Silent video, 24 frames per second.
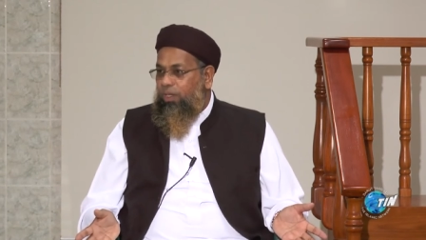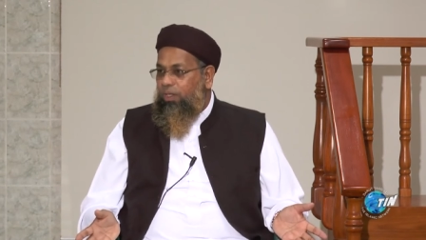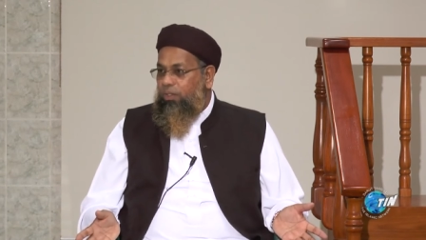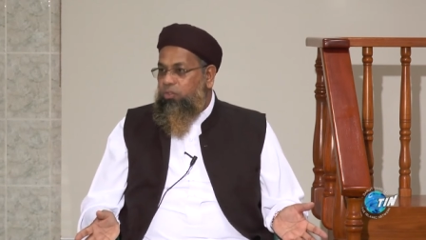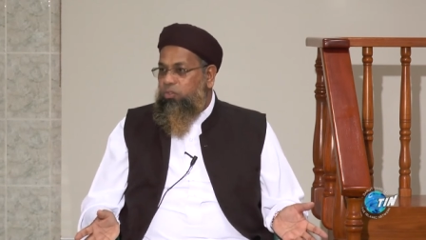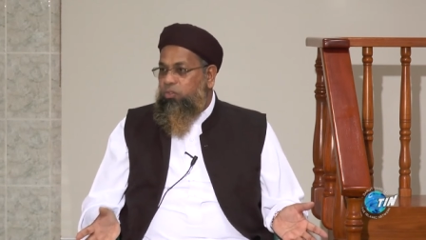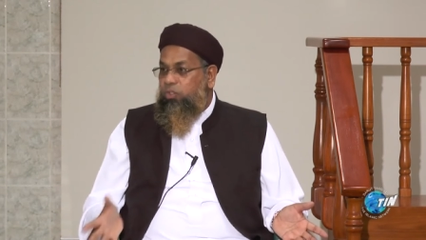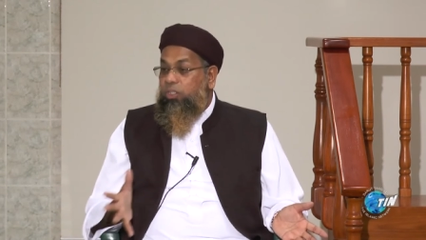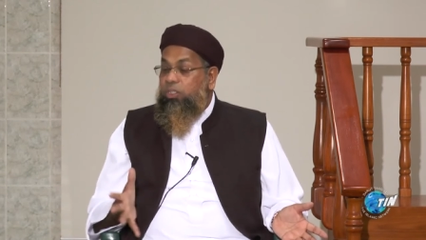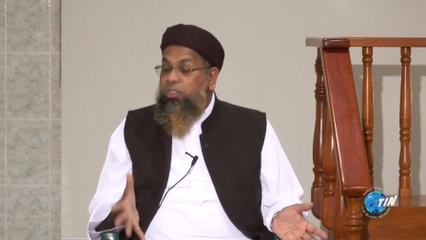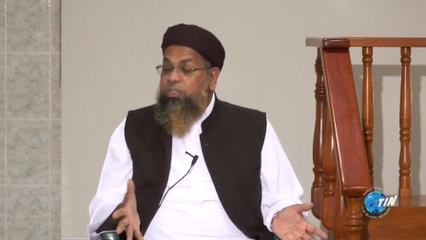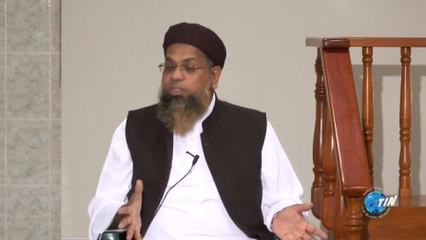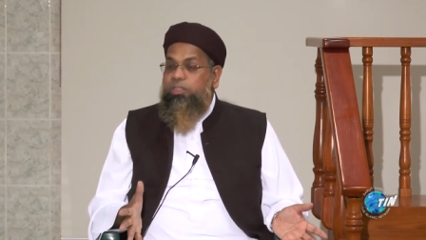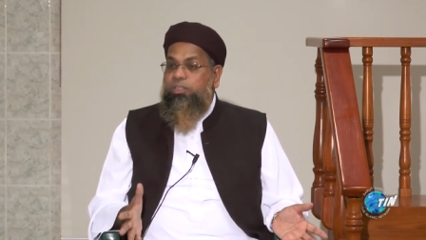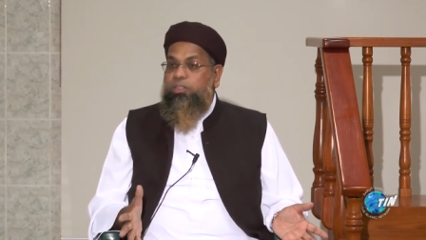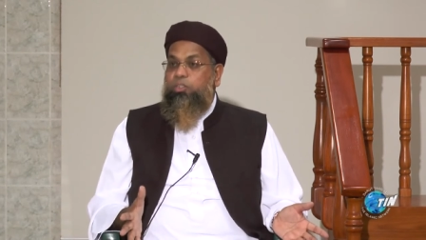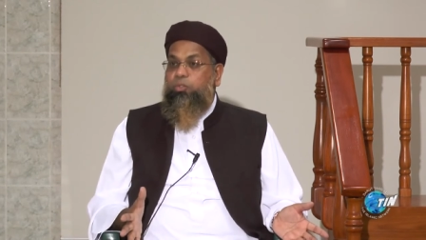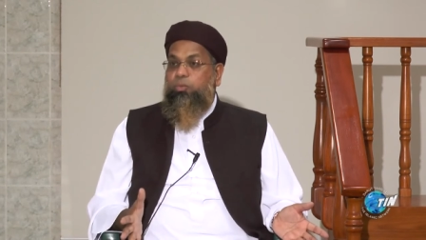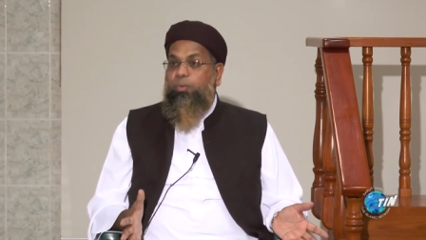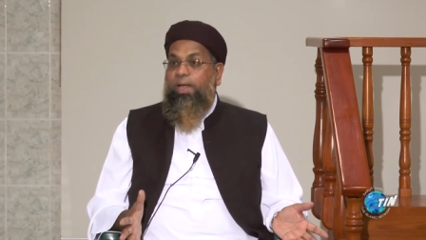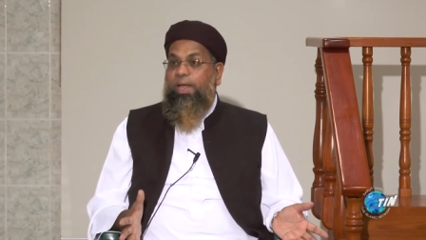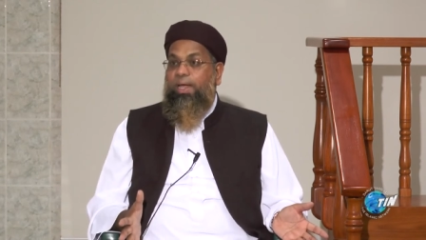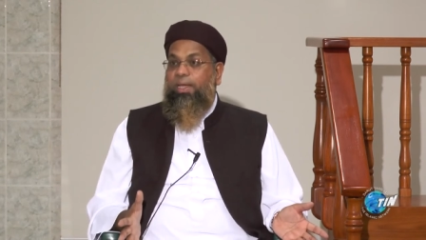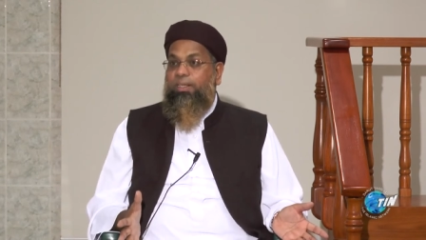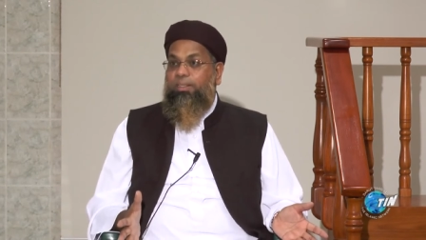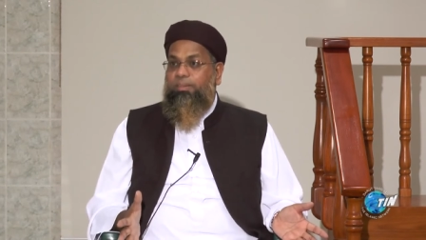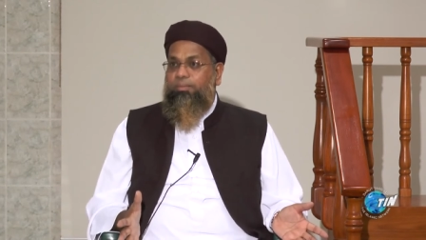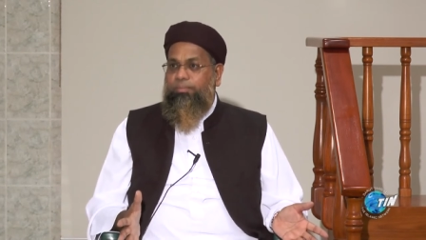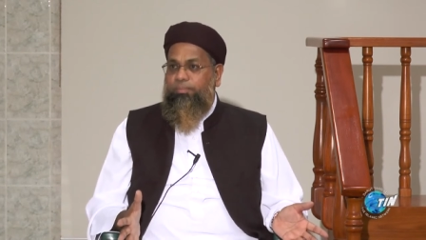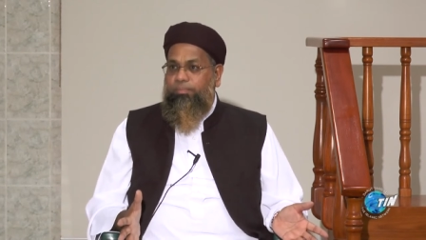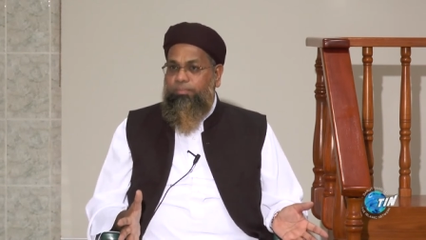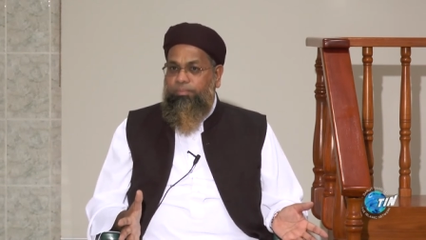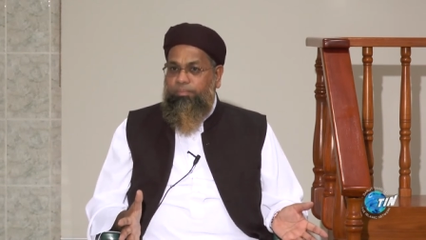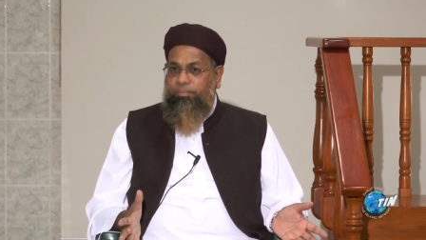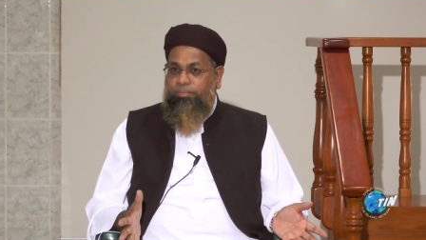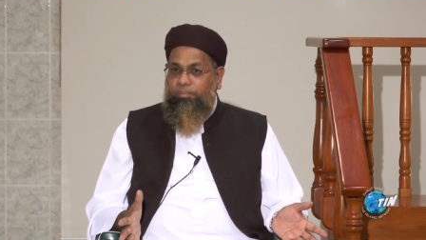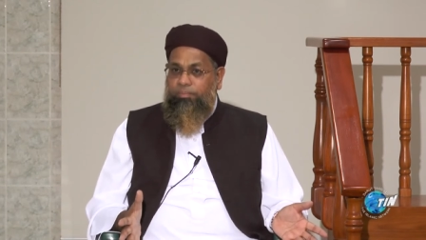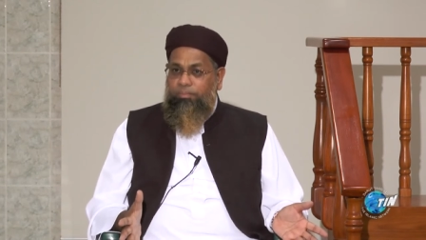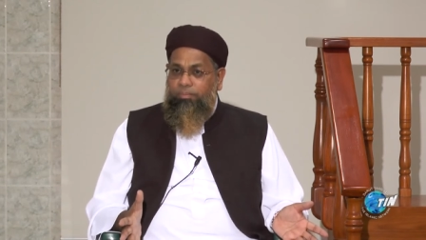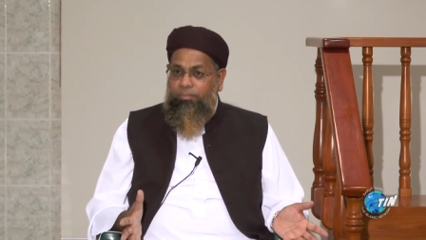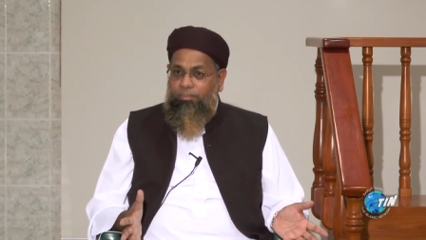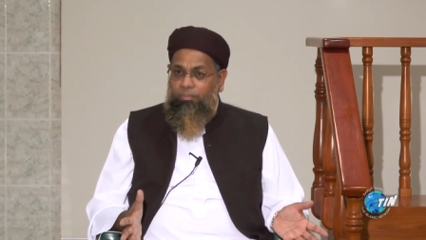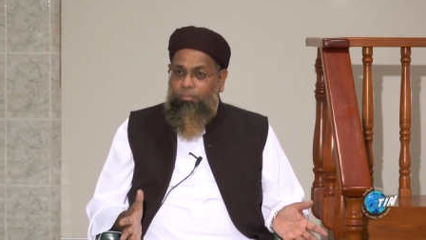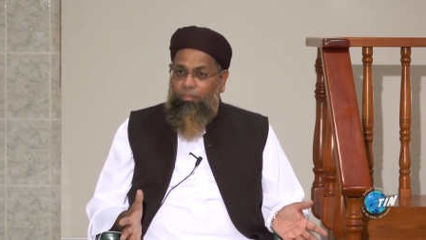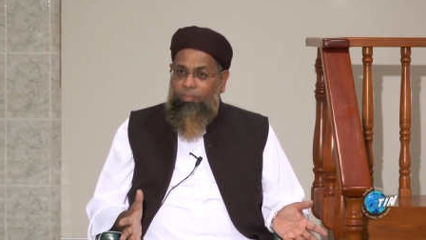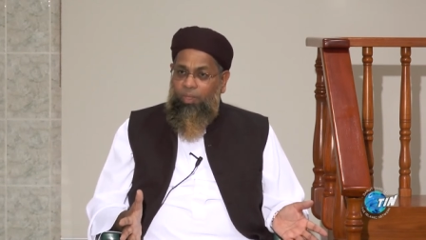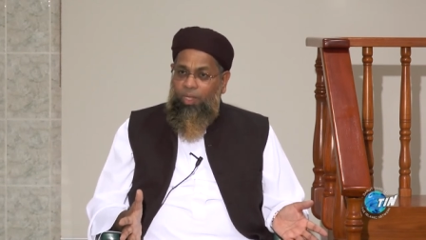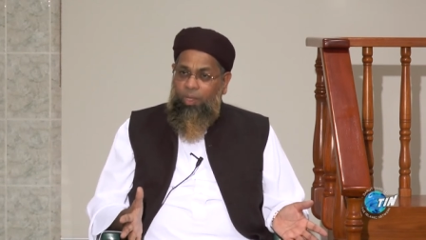So this is why
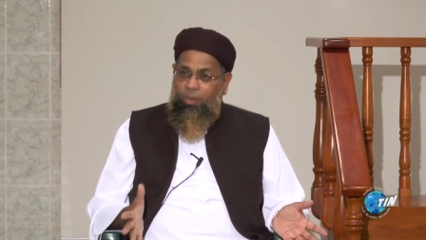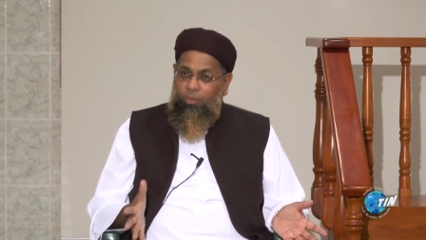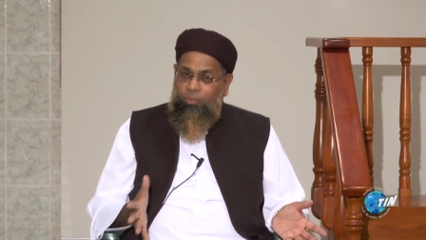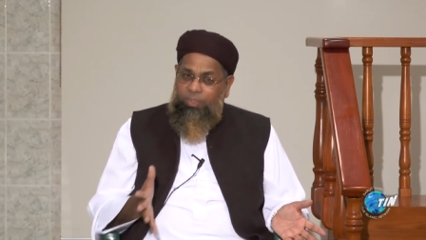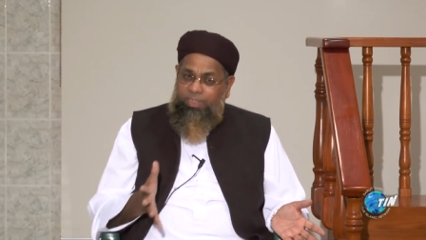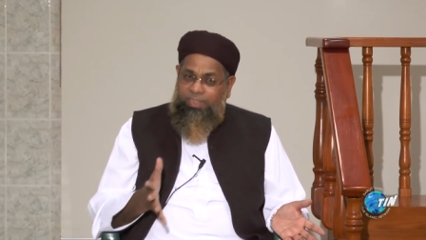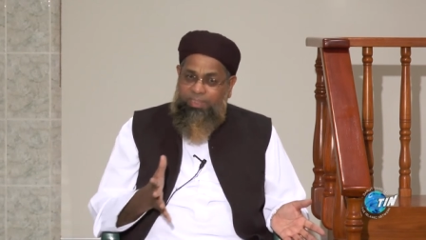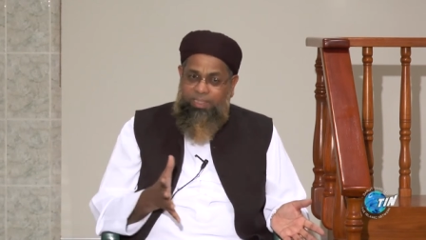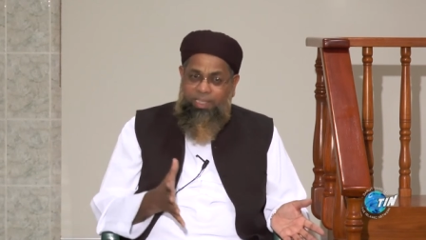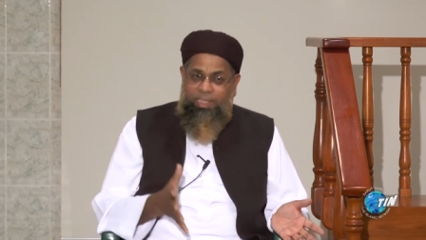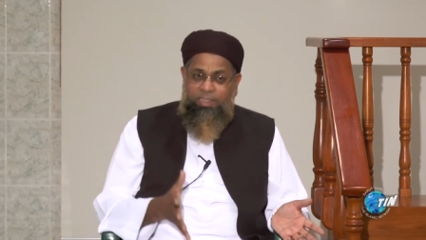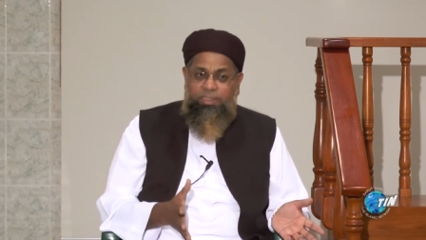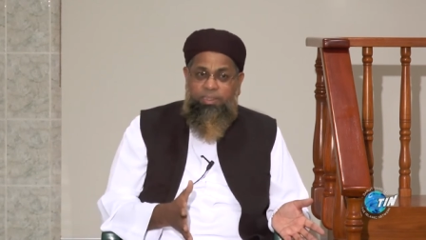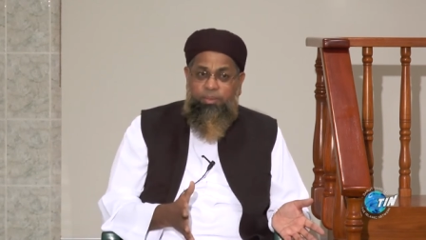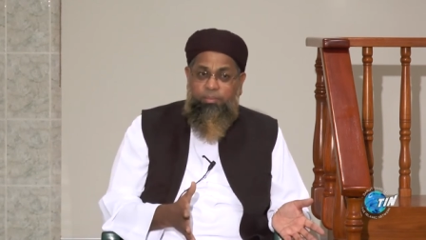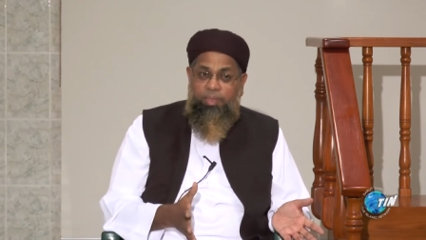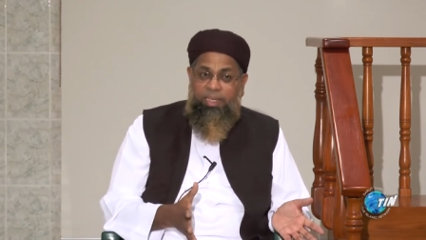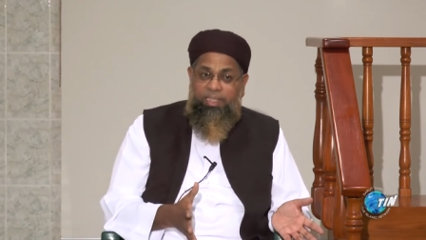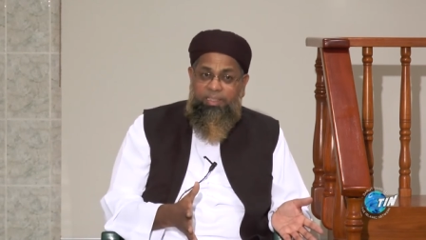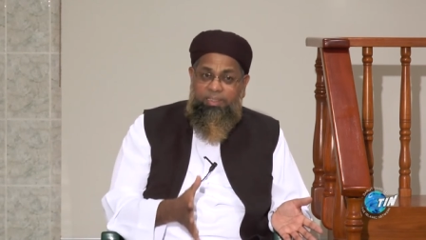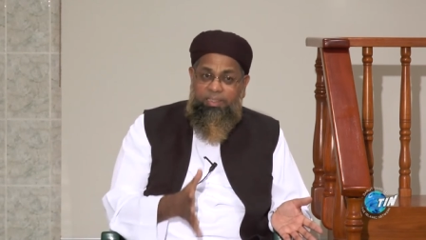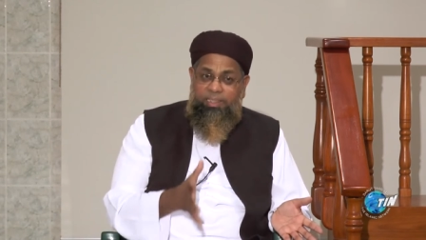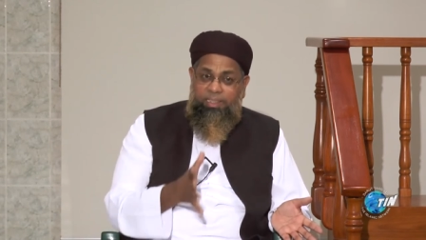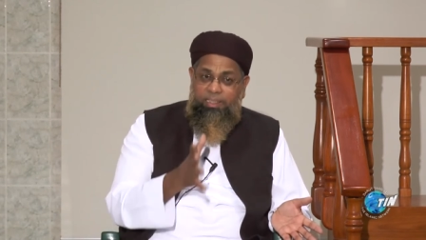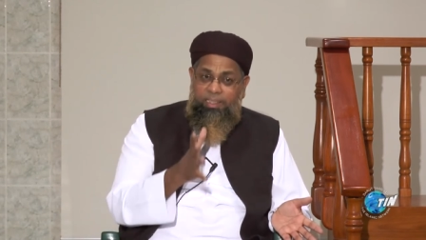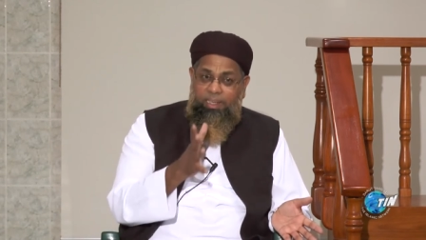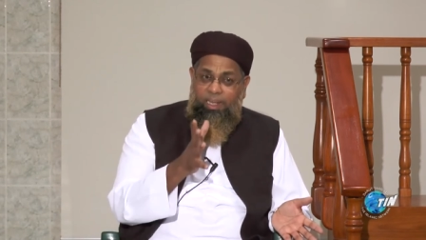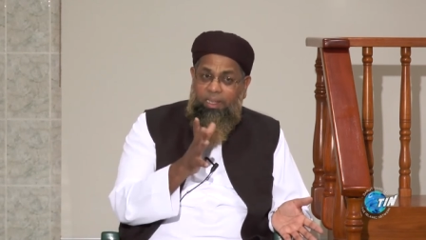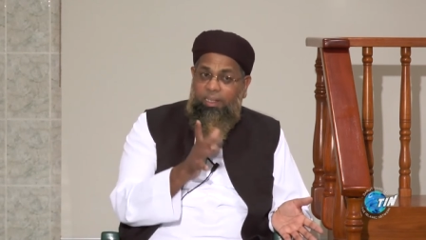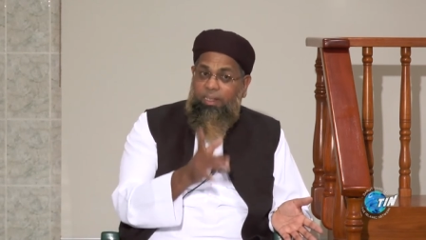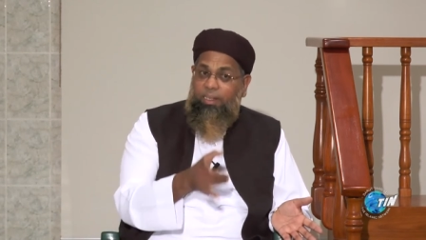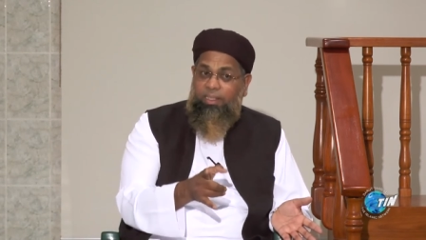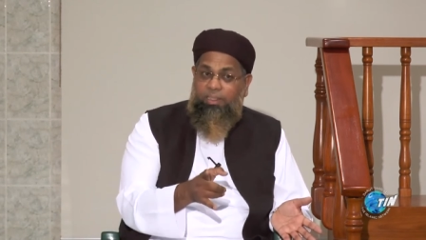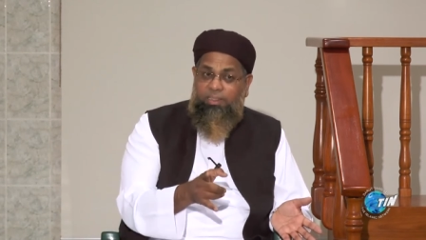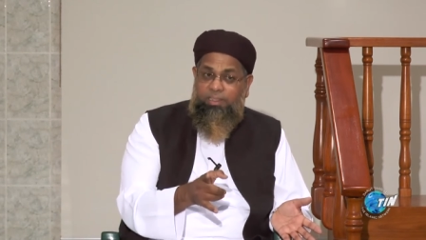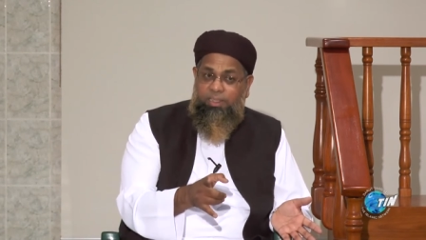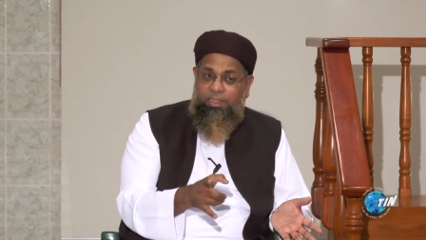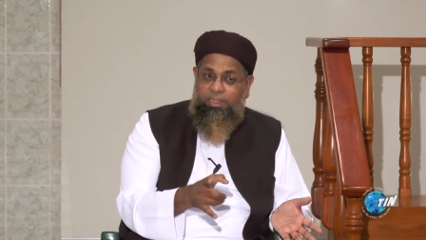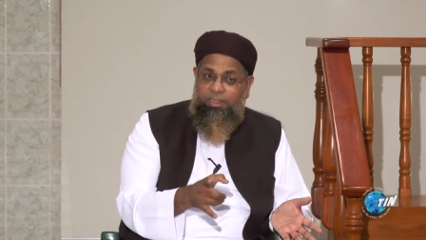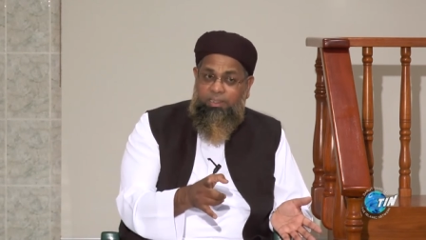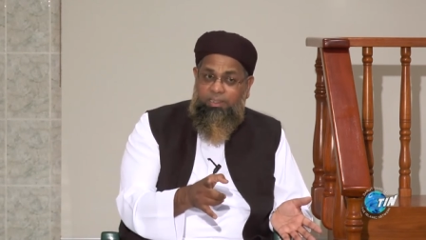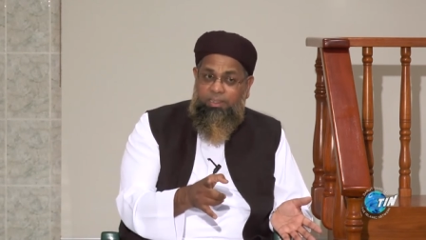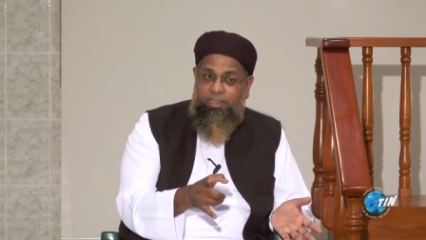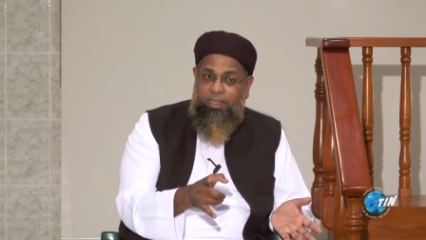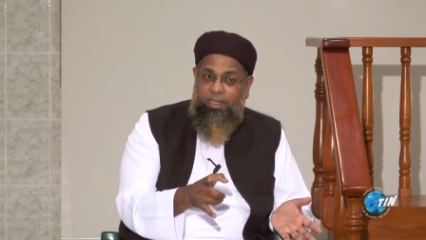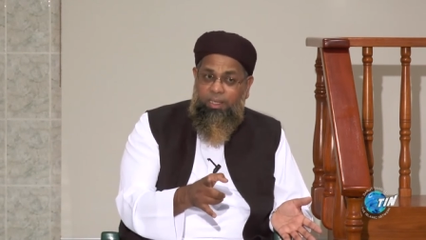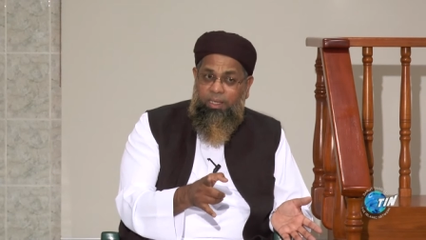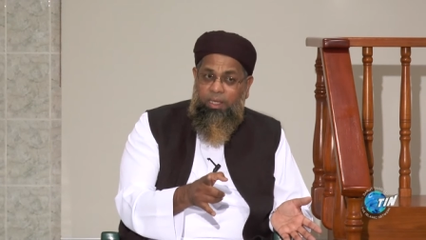we started by saying Allah
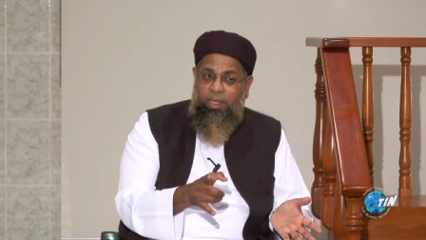says,